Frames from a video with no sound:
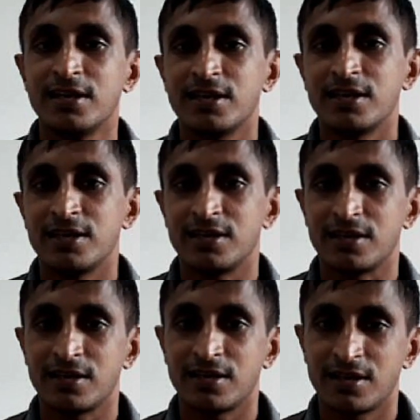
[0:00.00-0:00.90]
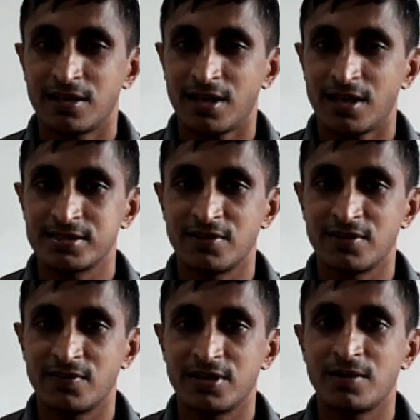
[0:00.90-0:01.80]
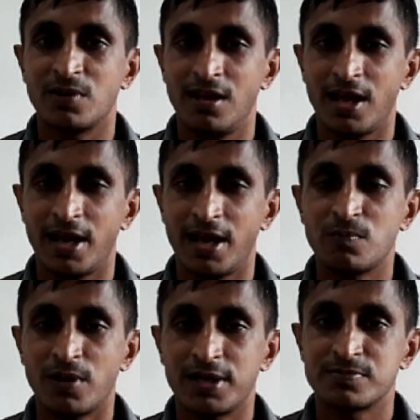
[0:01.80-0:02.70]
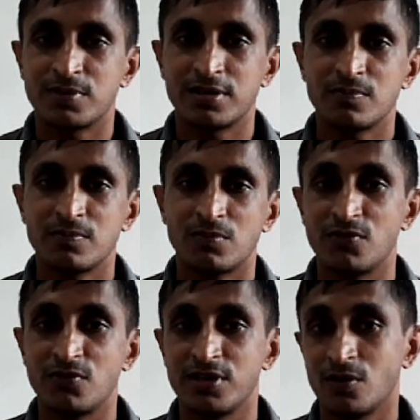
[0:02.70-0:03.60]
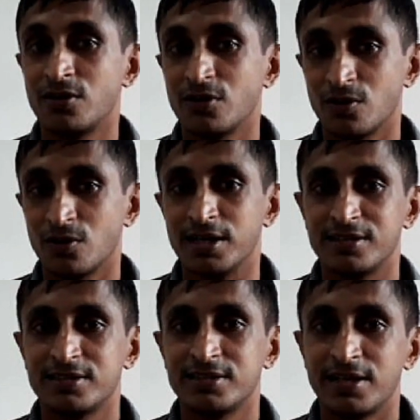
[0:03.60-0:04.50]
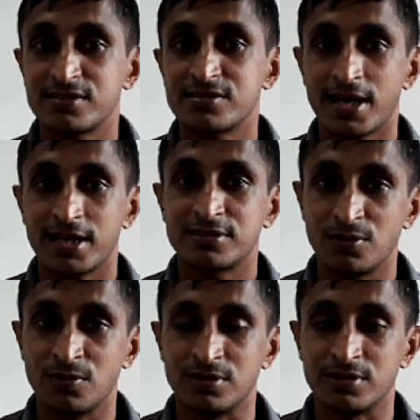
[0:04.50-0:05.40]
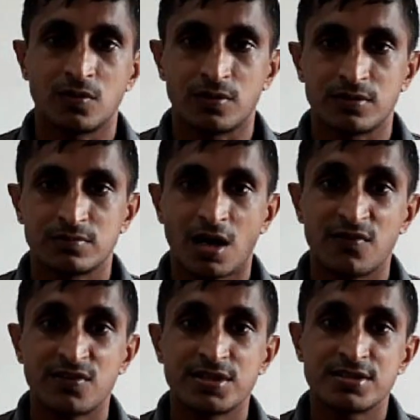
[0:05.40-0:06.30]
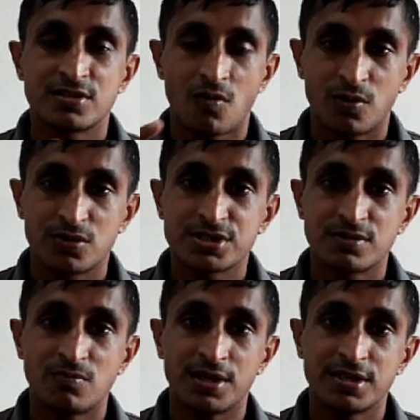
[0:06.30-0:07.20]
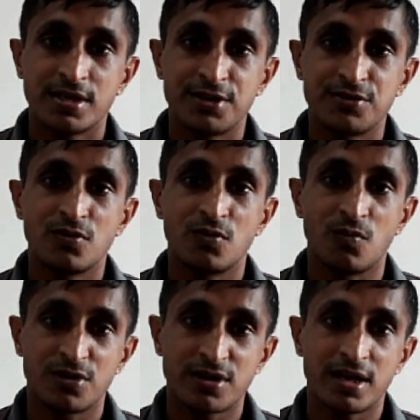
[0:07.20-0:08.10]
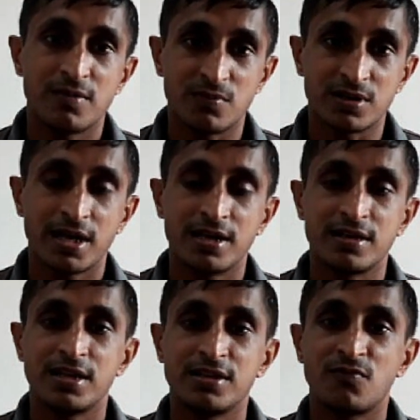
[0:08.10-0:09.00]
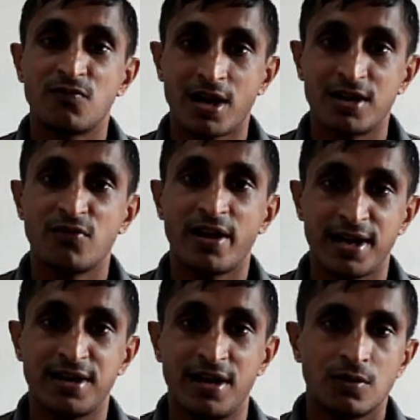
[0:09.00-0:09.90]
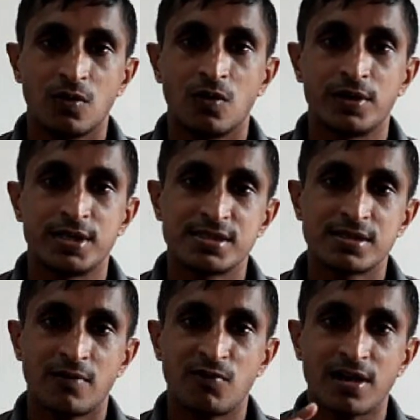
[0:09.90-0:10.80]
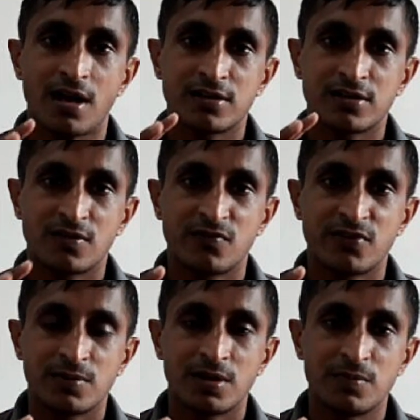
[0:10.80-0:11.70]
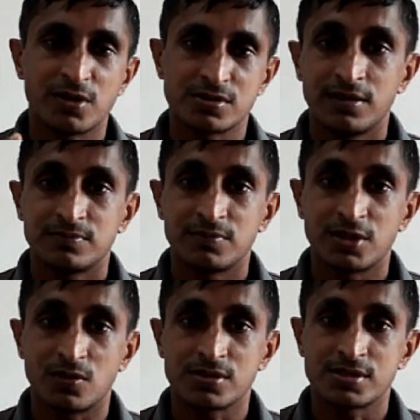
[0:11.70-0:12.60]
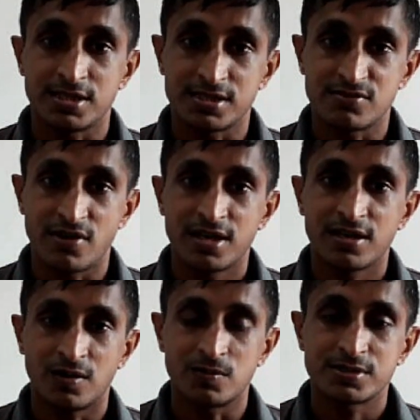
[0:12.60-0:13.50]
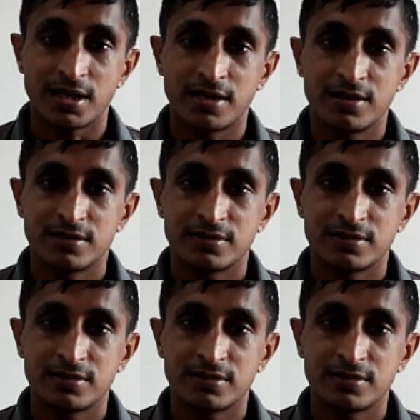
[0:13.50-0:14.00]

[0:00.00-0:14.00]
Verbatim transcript: he has given him a light punishment, but we don't know the exact truth. After this commotion, mother had to tie him again in the front veranda. So it is somewhat uncomfortable because, because it is raining outside.